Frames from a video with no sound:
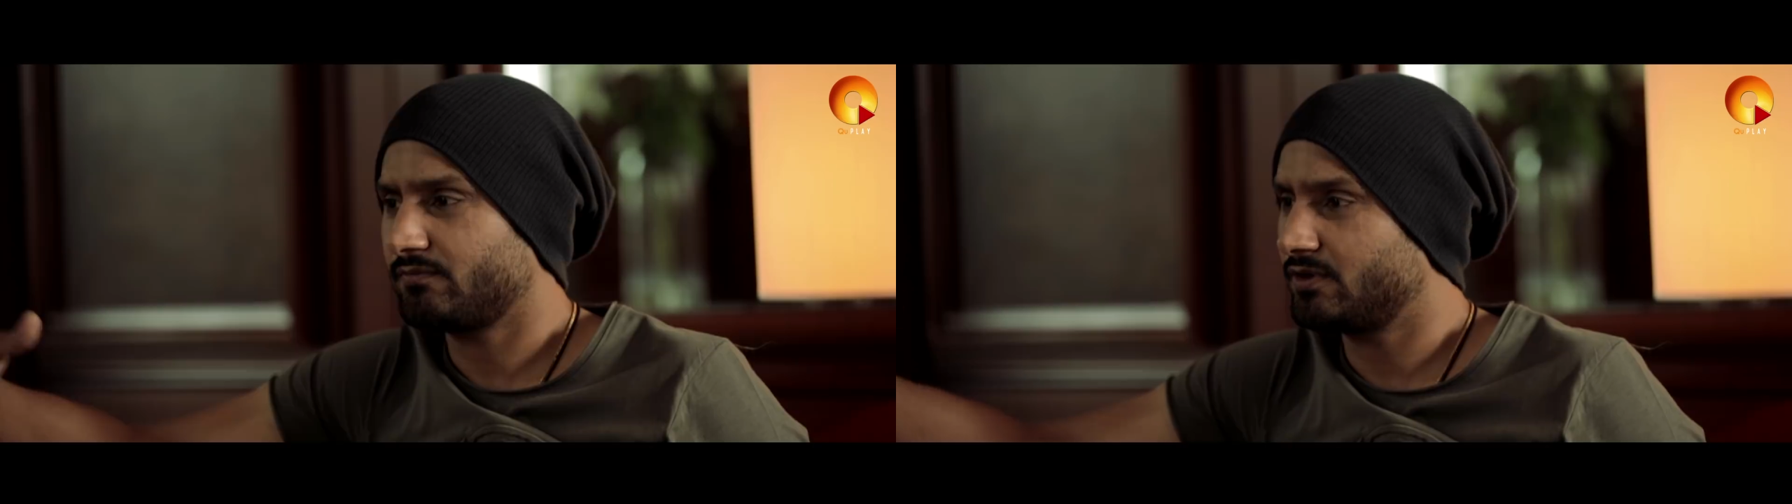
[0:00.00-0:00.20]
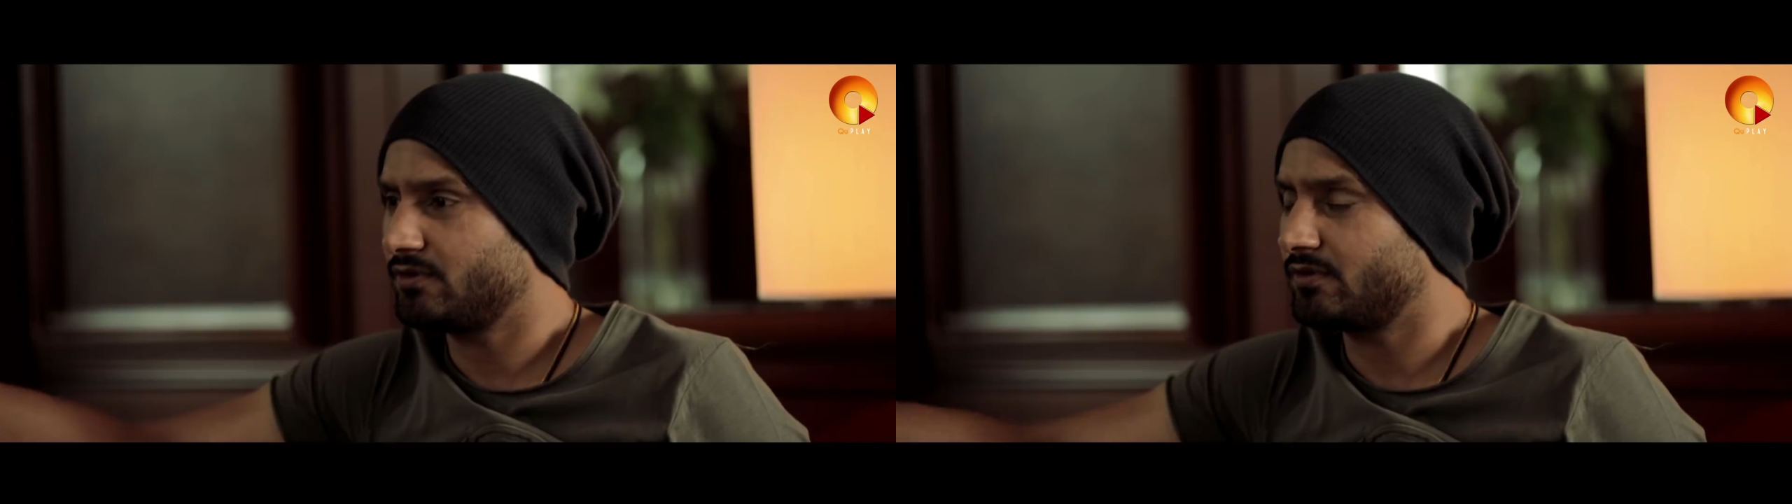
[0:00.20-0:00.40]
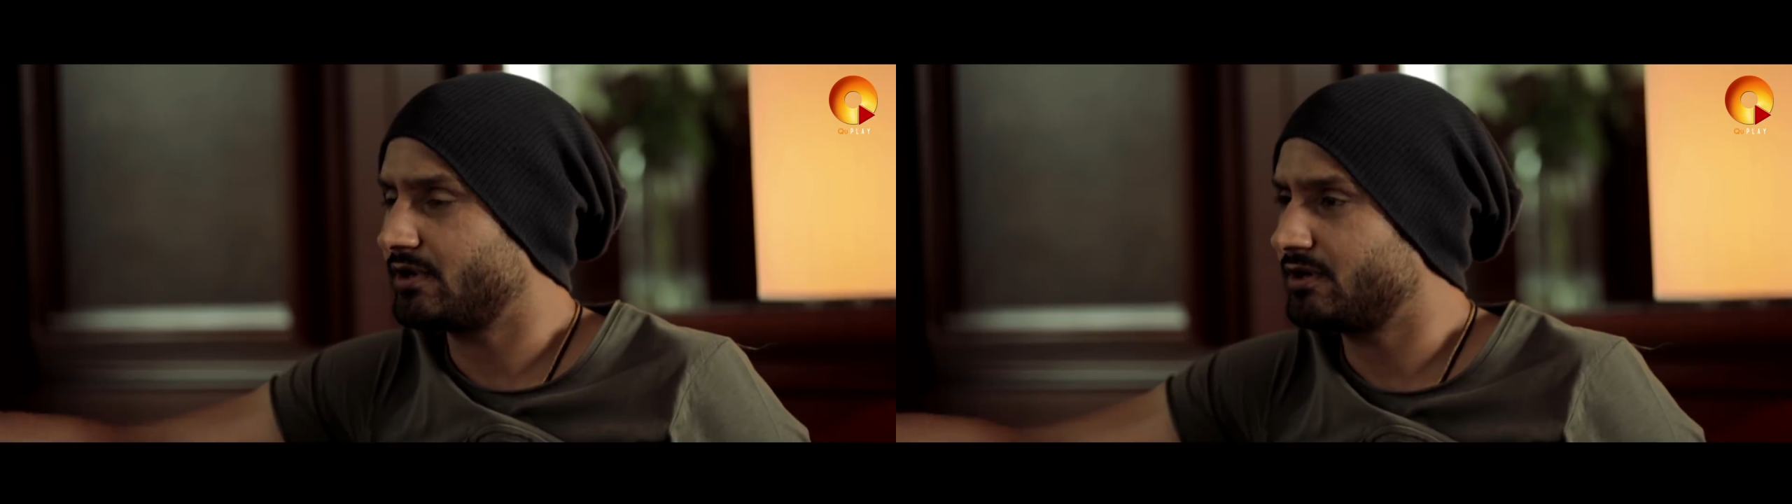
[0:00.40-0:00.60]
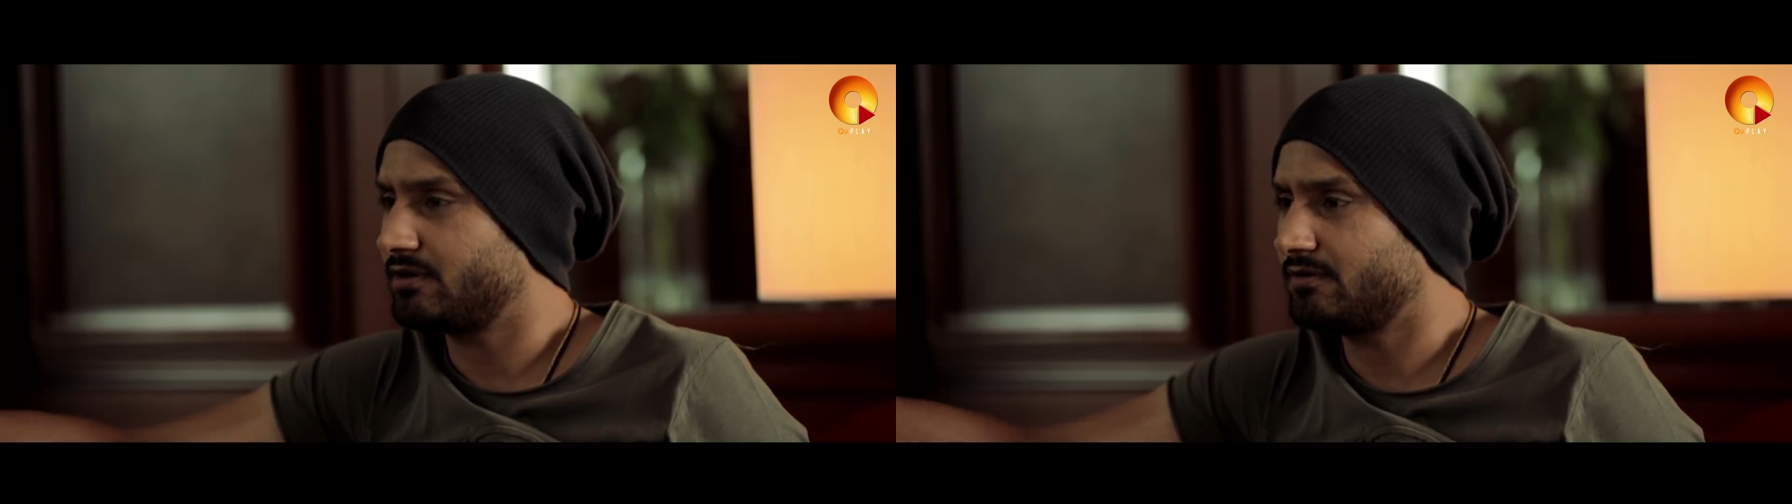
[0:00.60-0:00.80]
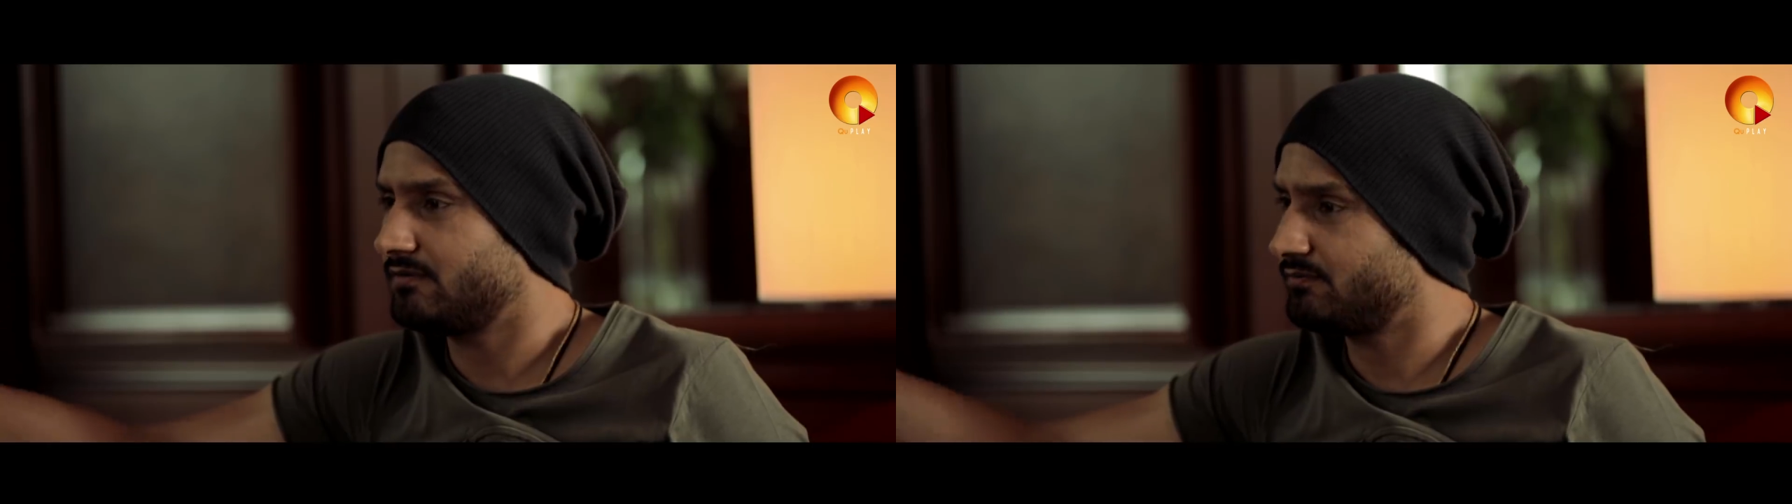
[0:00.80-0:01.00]
you know,
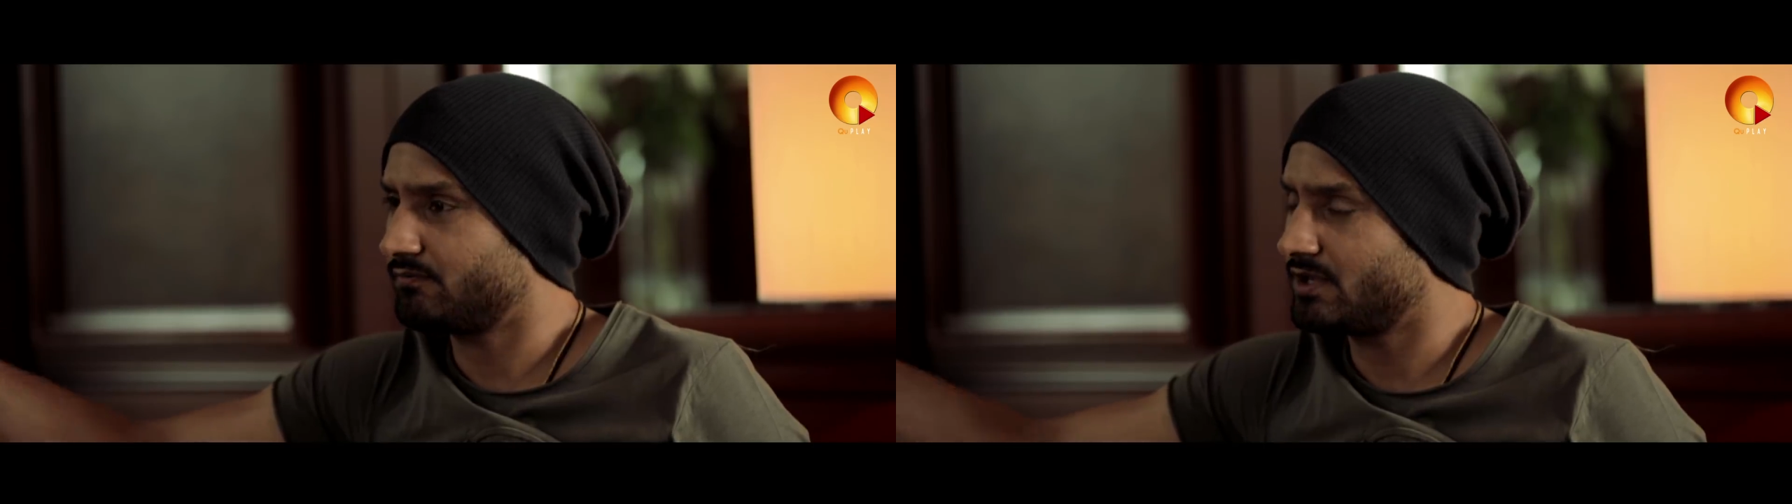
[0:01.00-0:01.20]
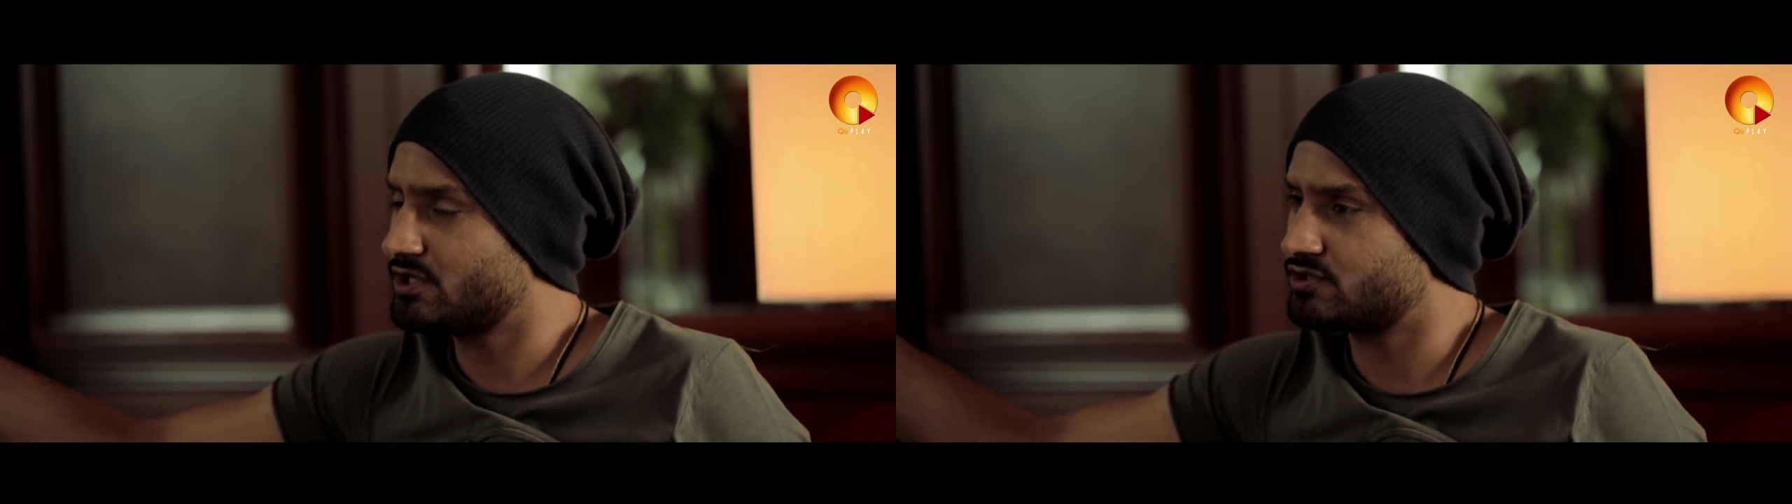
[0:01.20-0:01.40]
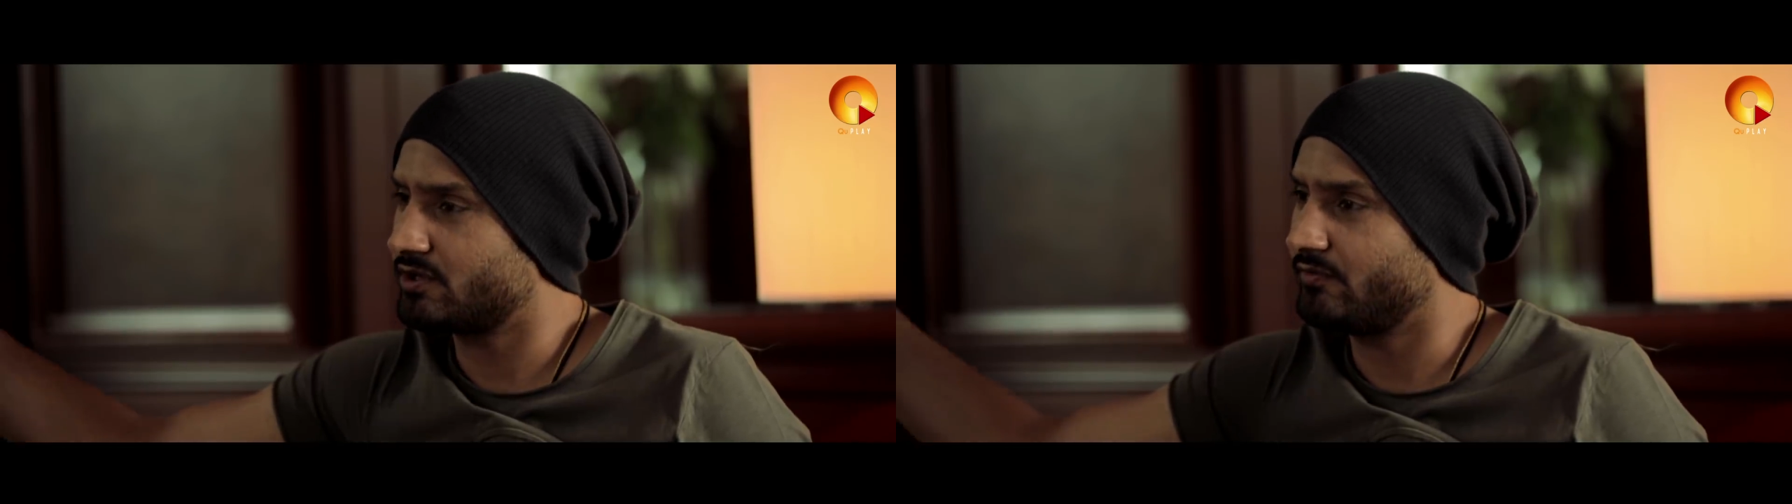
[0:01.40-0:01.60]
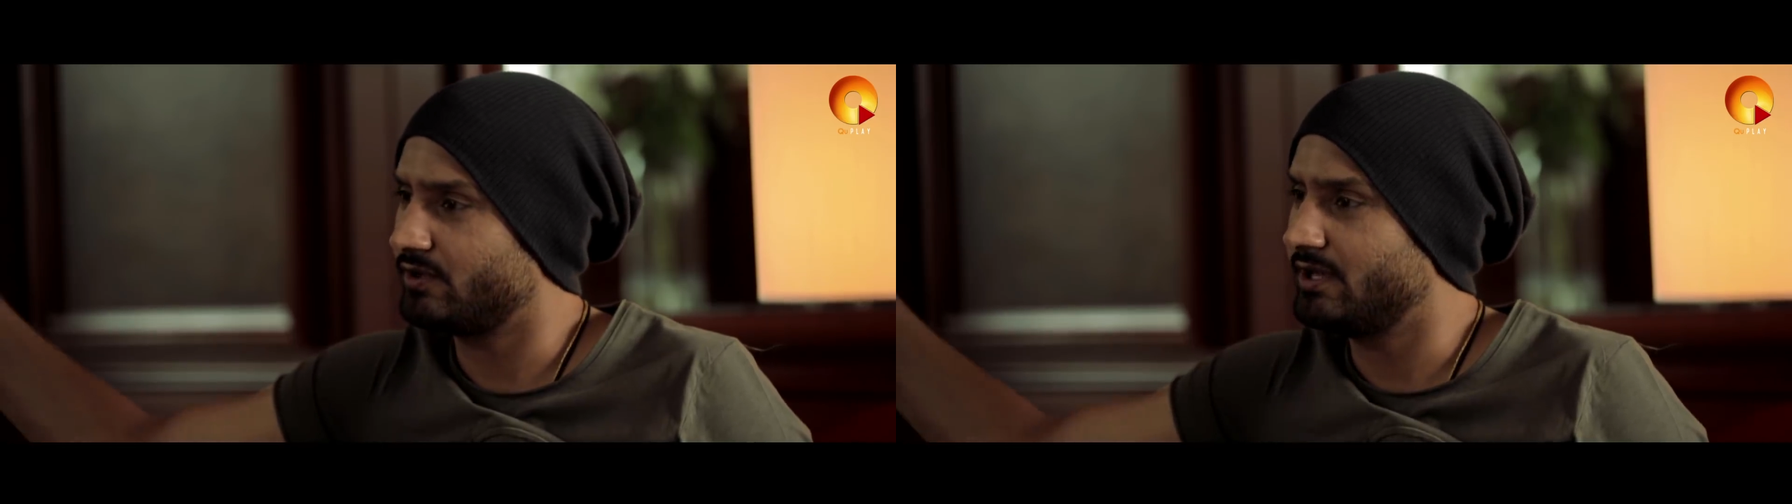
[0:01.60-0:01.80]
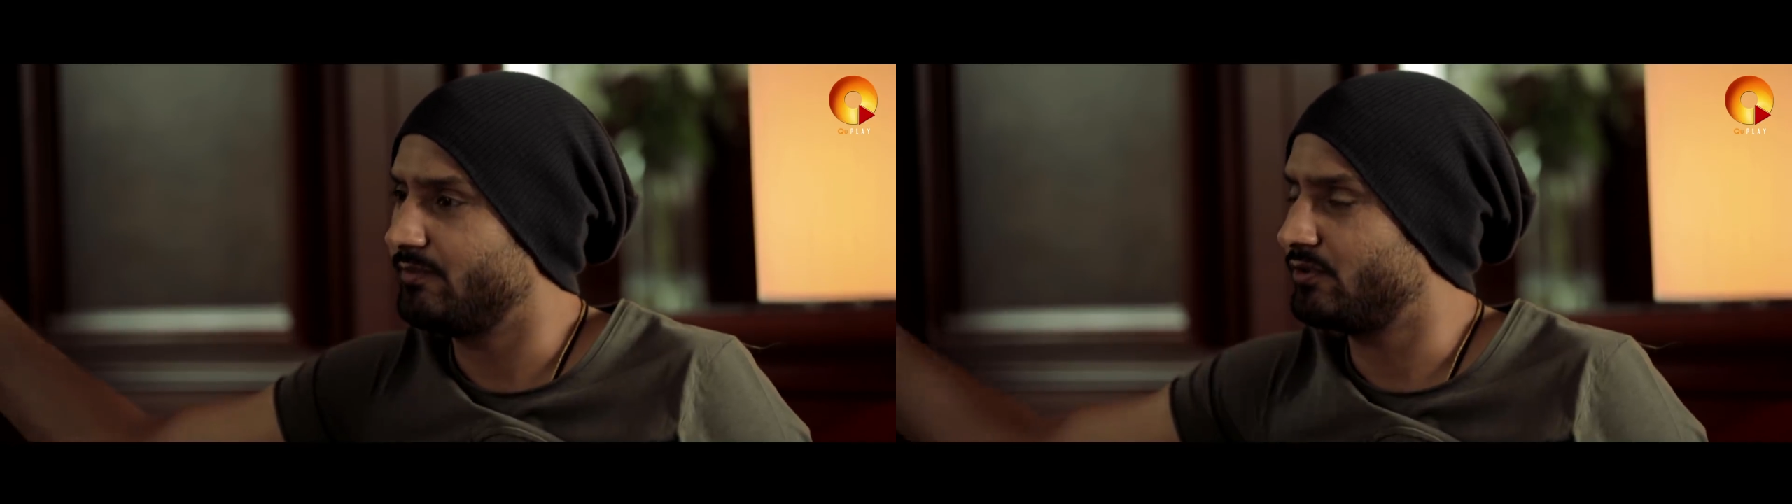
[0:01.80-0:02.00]
great history
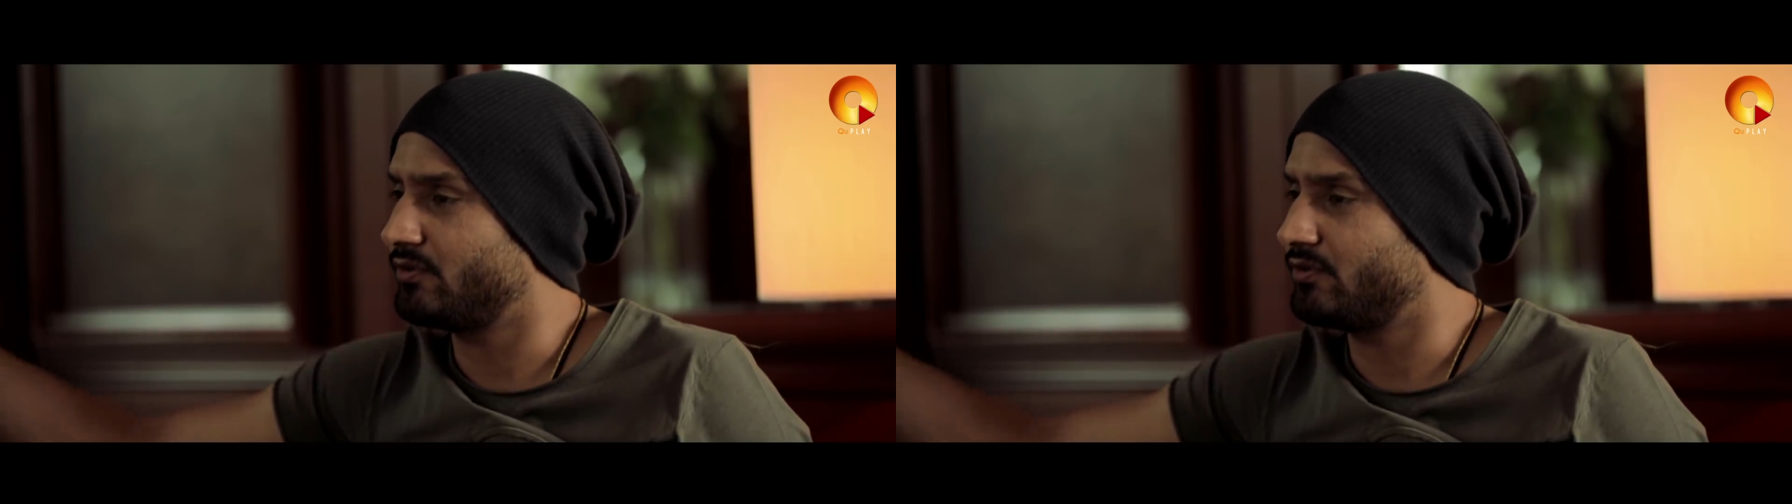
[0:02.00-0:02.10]
with them.